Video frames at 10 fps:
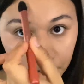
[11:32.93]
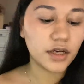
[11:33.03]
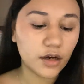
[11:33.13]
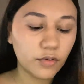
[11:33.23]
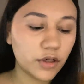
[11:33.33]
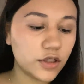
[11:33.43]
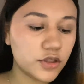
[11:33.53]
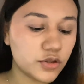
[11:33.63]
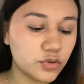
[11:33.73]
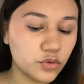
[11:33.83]
Now we're gonna
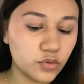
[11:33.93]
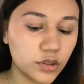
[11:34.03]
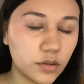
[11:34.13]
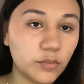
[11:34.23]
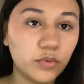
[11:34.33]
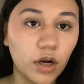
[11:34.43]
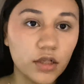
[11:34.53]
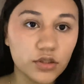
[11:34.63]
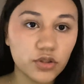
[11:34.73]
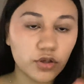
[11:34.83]
do
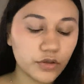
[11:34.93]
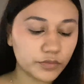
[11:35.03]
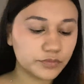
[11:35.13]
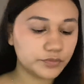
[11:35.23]
bronzer.